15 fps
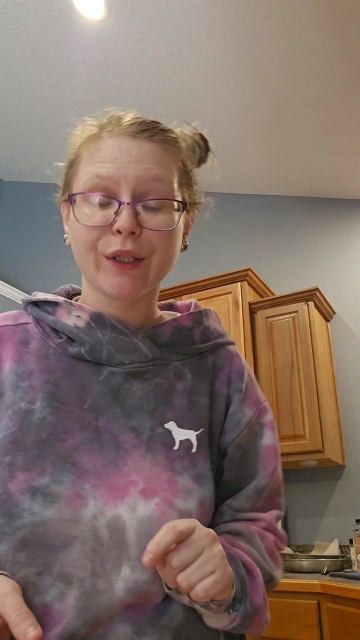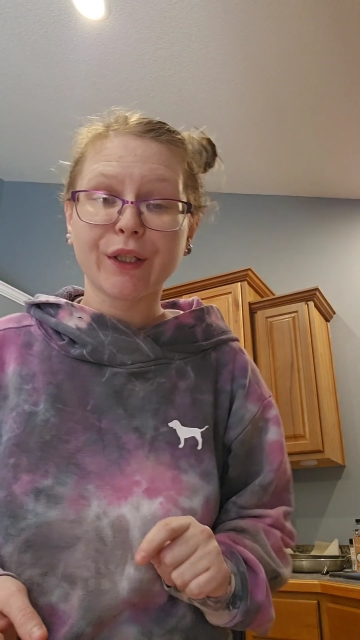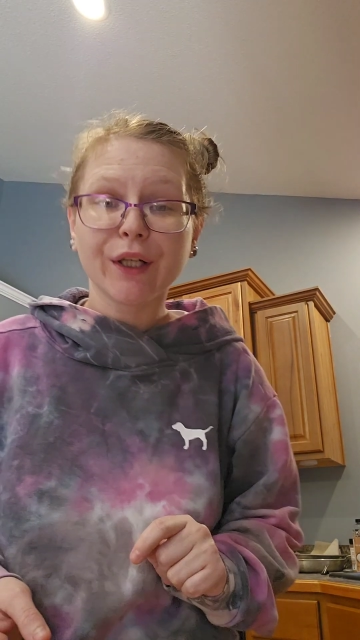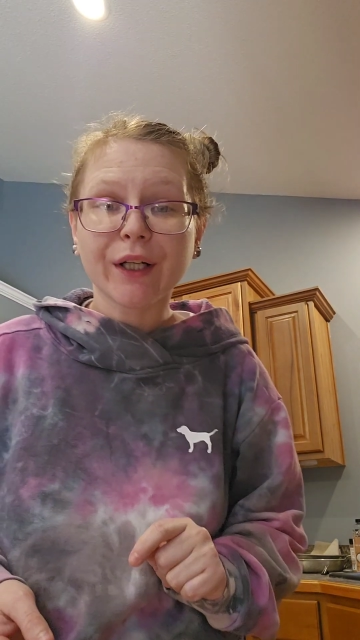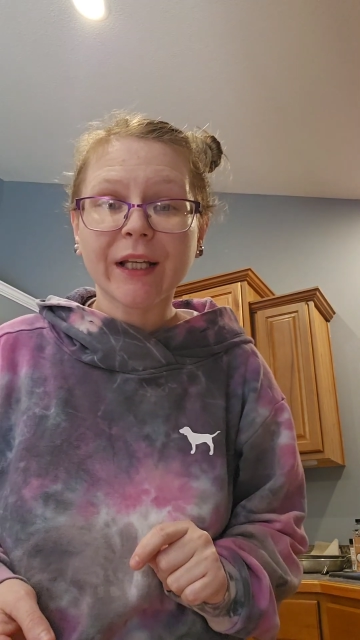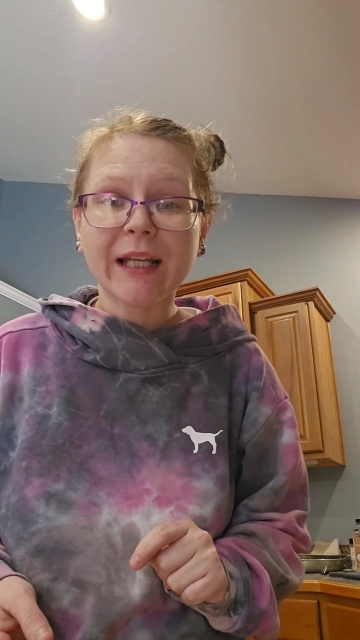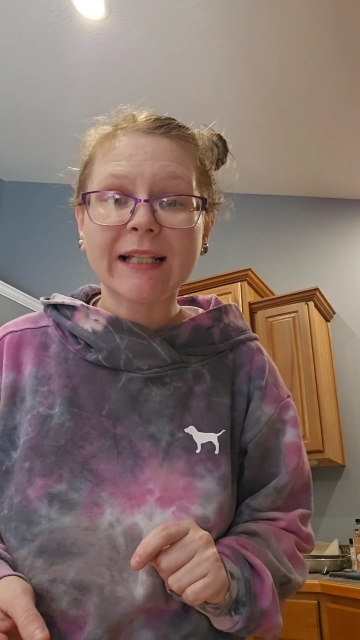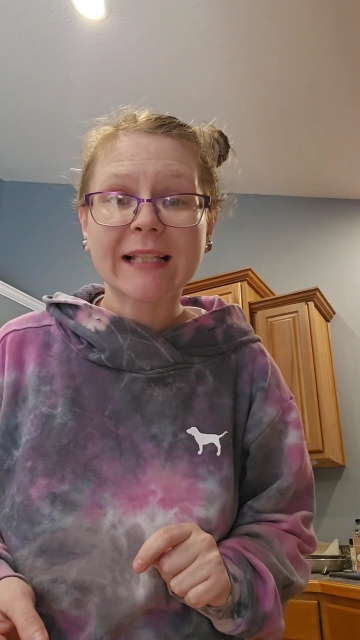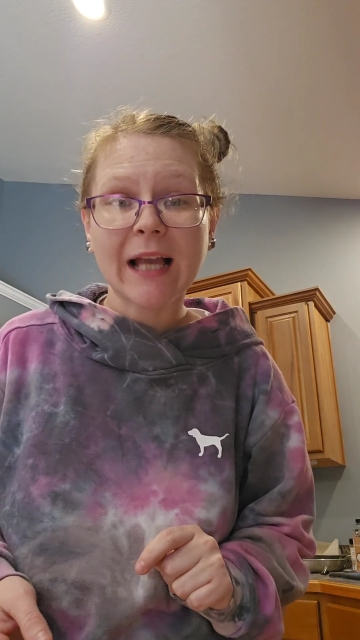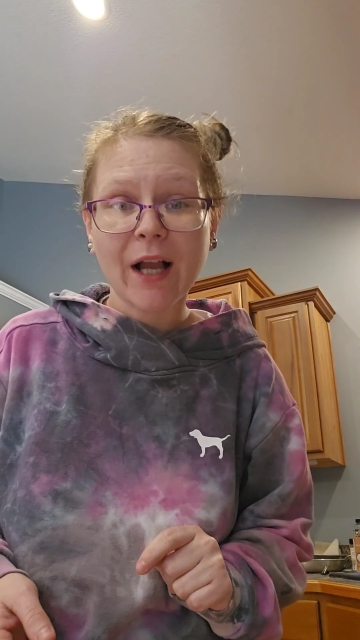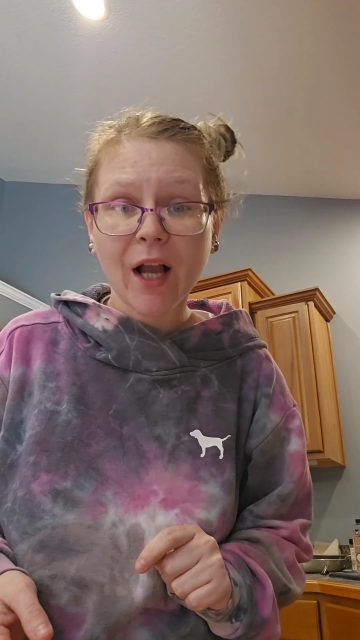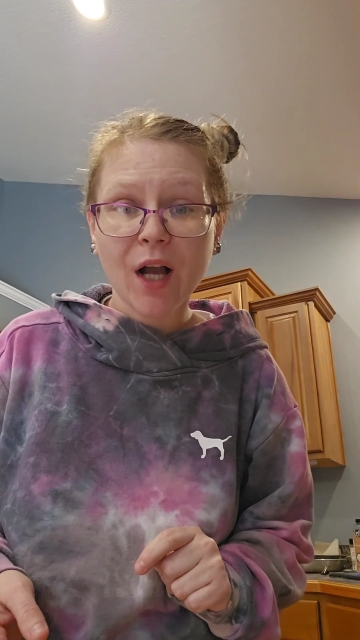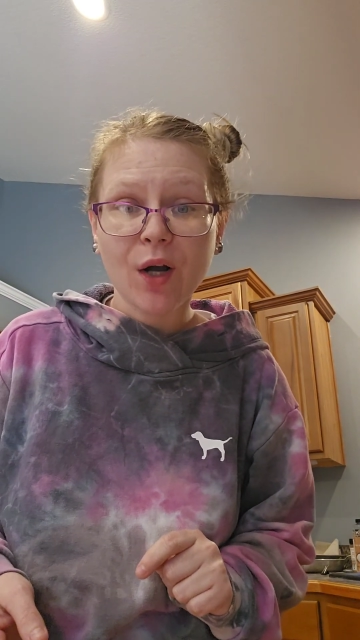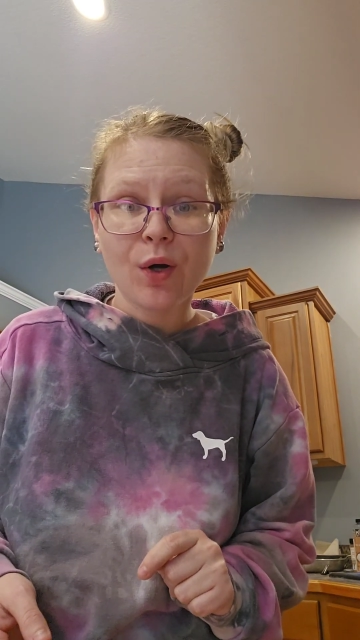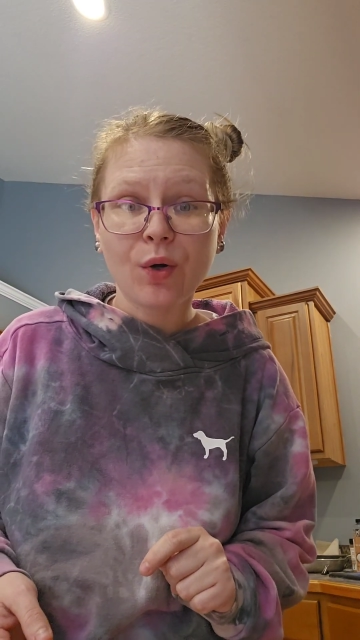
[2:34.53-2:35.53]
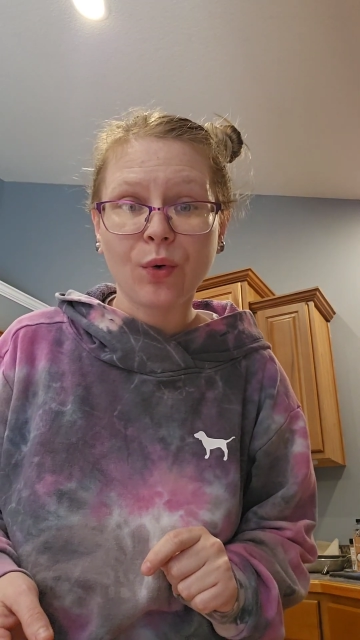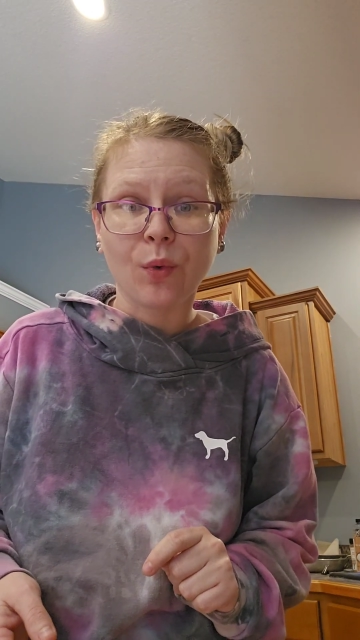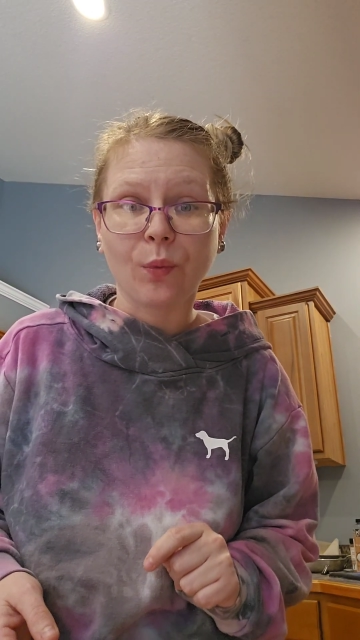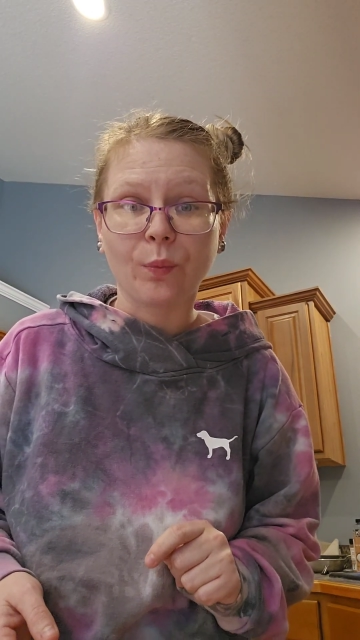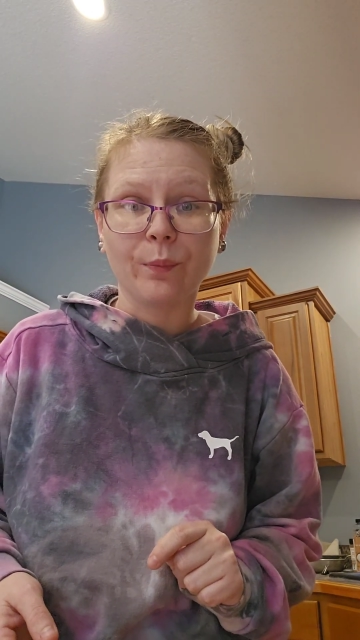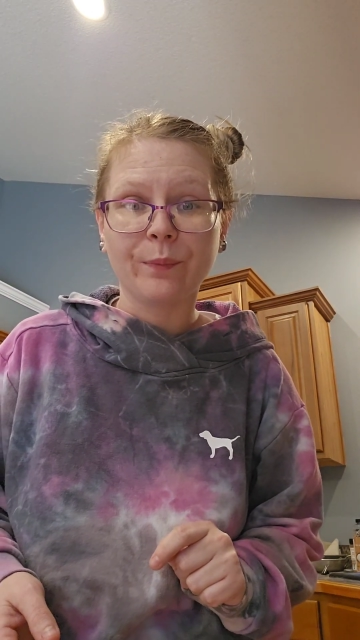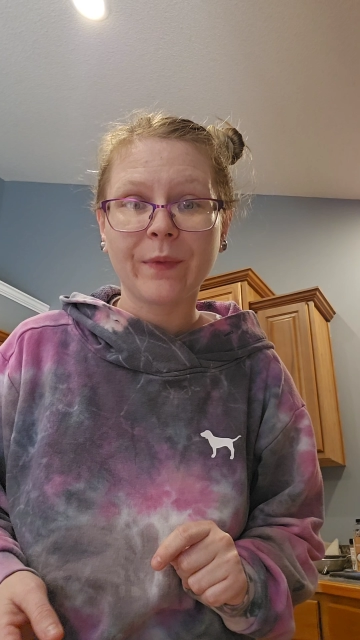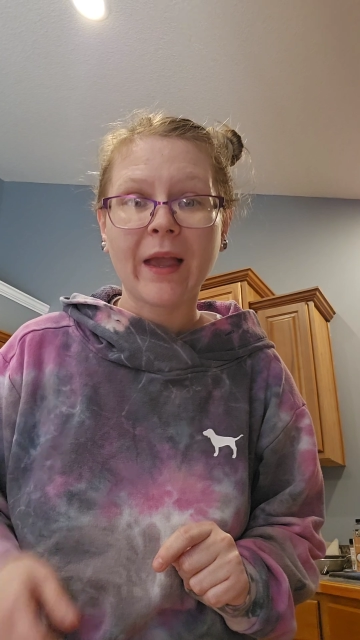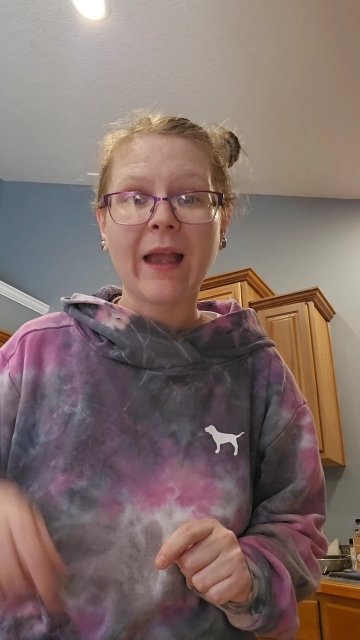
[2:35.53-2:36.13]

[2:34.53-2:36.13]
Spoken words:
cookies at home.